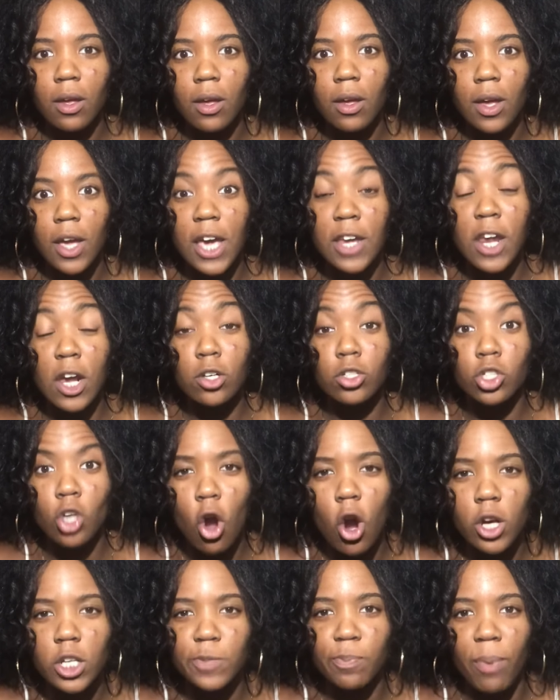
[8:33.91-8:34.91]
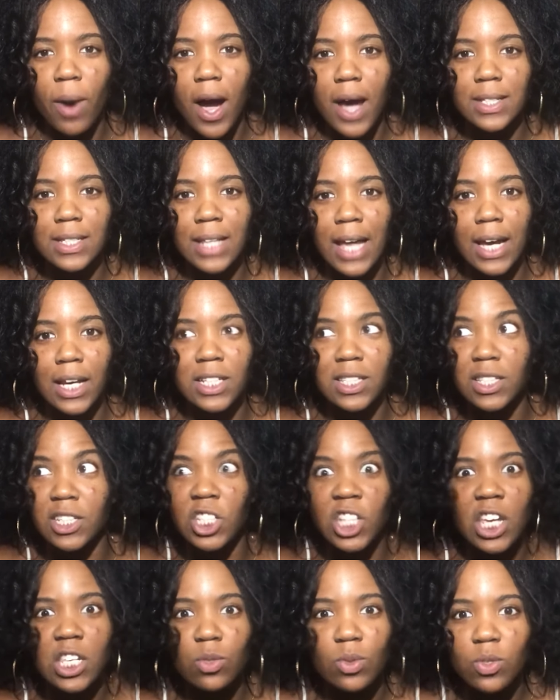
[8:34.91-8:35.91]
And they're dark spots, like, because the
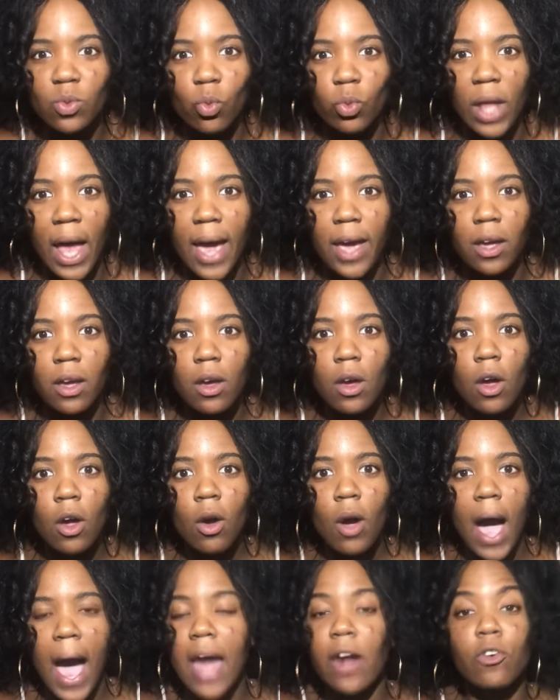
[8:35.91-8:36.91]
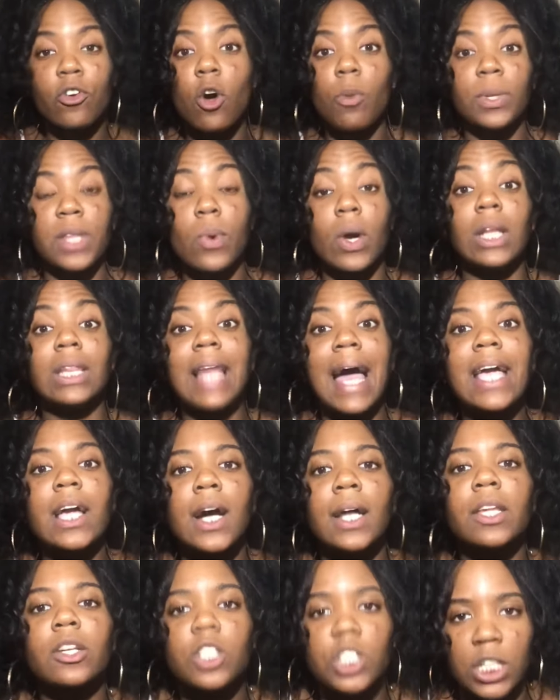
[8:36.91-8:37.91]
sheets was like, I don't know, but they were a light
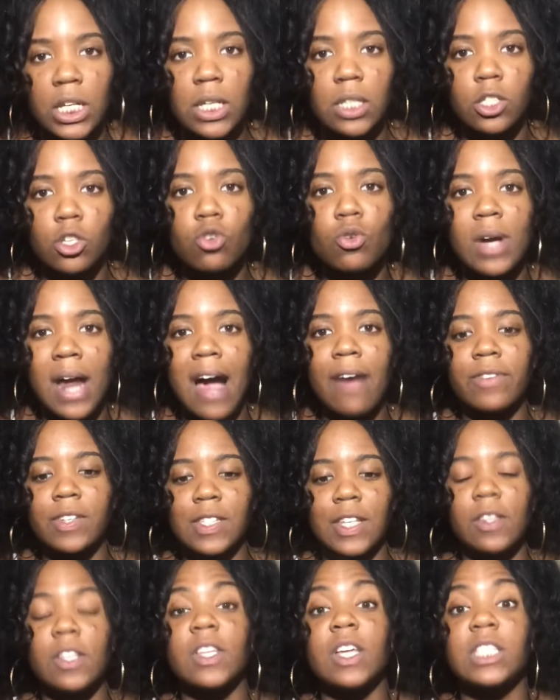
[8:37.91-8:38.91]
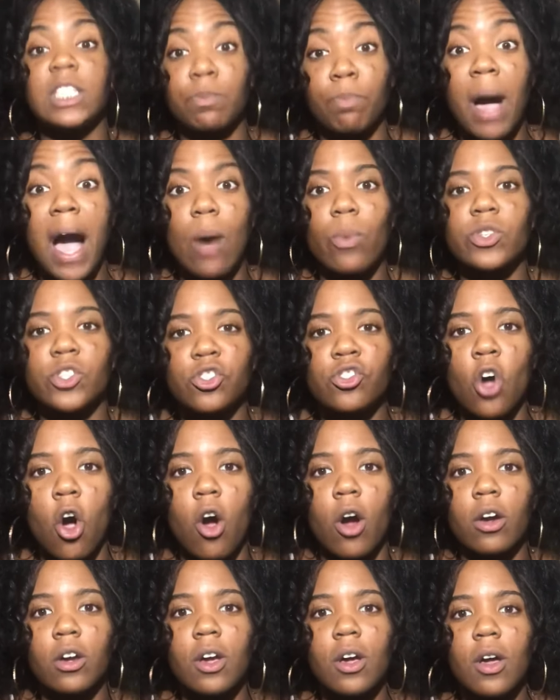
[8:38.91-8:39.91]
colored sheet. So you can obviously see that the spot was
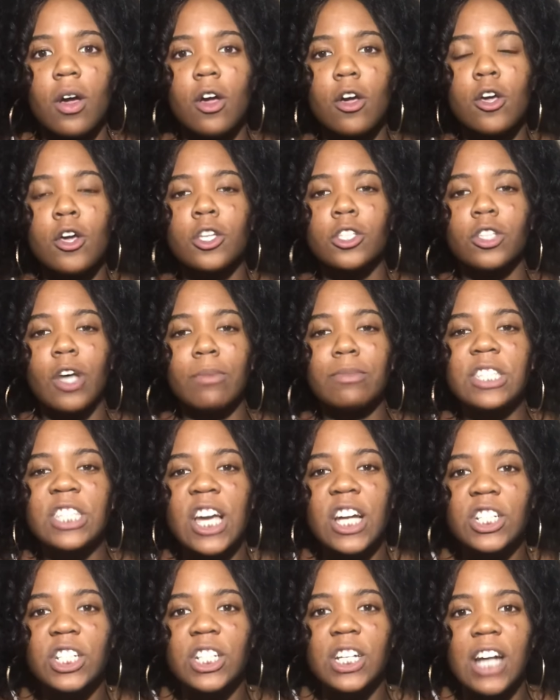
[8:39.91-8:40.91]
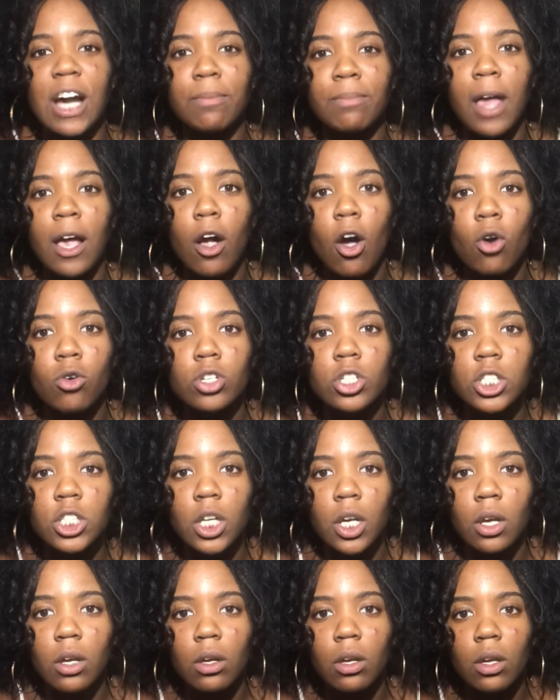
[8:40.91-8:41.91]
dark. So I'm touching it. I'm like, oh shit,
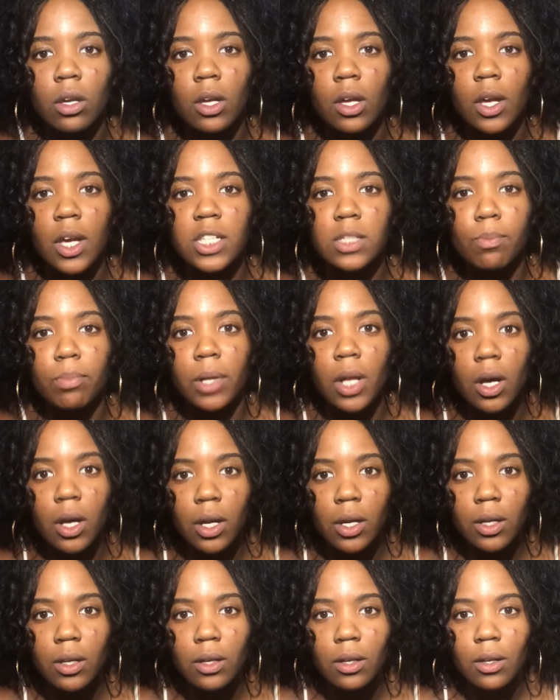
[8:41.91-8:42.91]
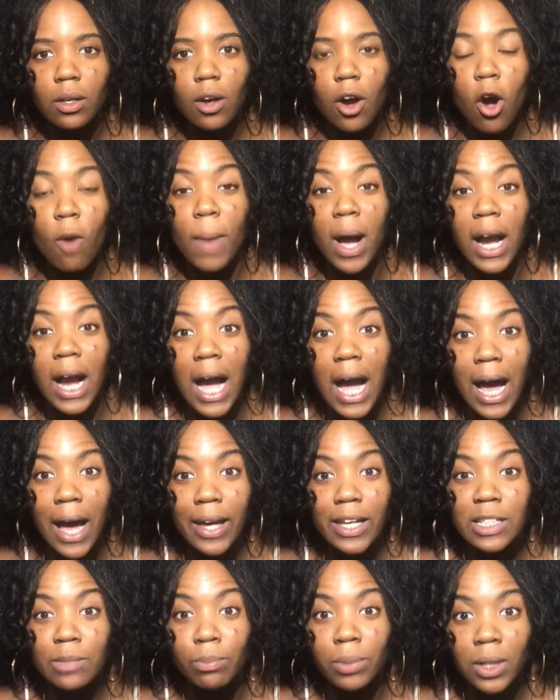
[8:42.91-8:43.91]
it's blood. Oh my God,
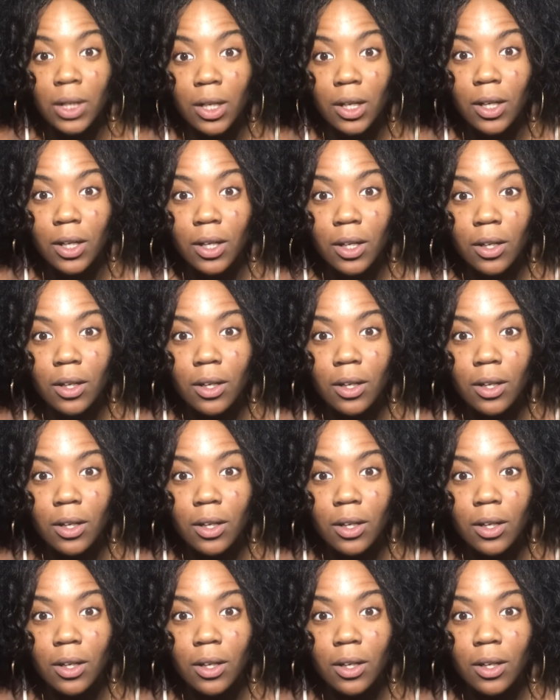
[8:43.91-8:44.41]
it's blood.